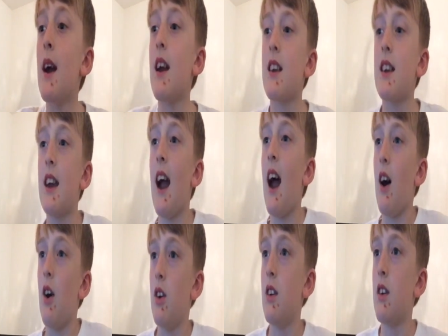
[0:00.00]
my
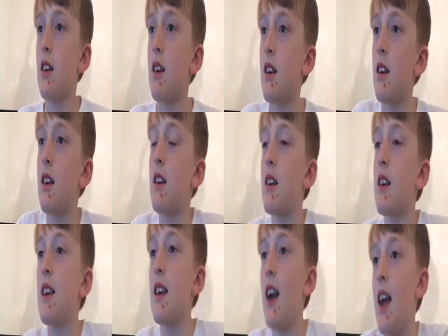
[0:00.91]
account.
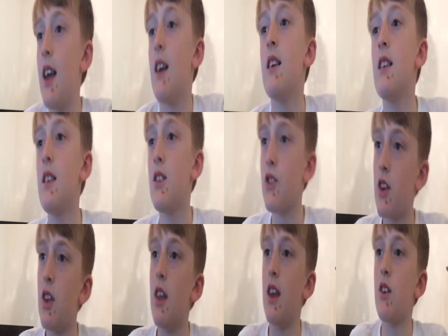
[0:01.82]
Okay, let's
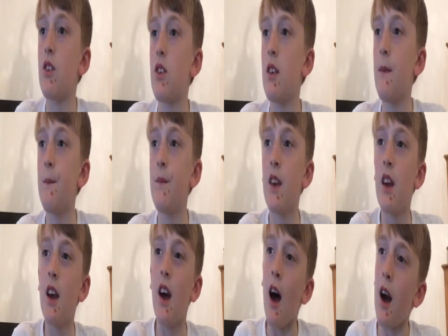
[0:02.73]
do this.
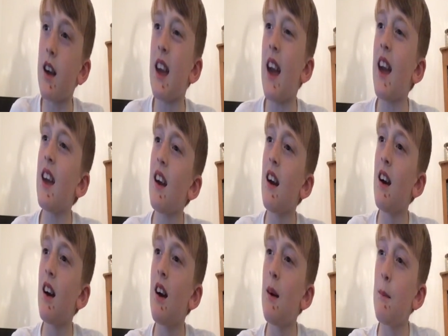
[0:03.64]
Okay,
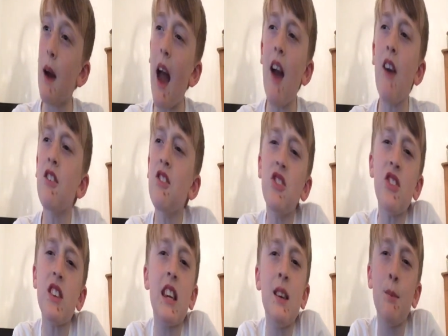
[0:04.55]

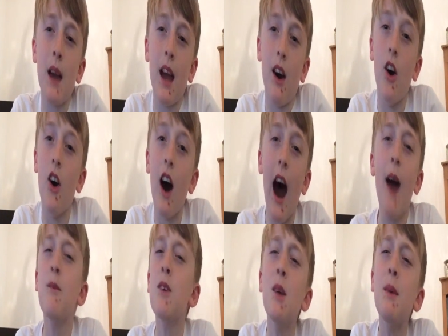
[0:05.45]
parents' email.
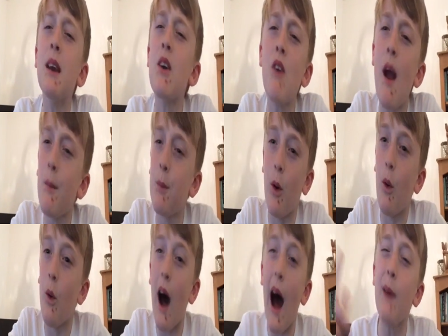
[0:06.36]
I'm gonna be a
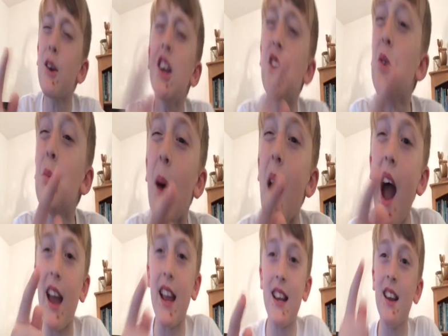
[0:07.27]
rebel. I'm gonna do
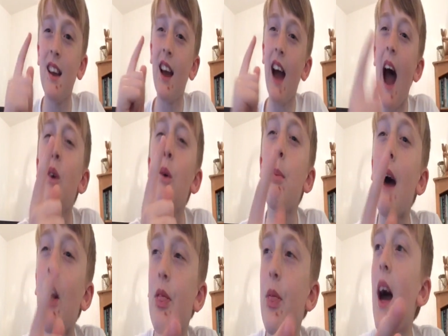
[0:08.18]
mine. How
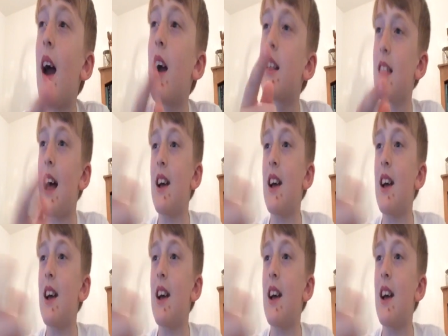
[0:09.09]
about I am the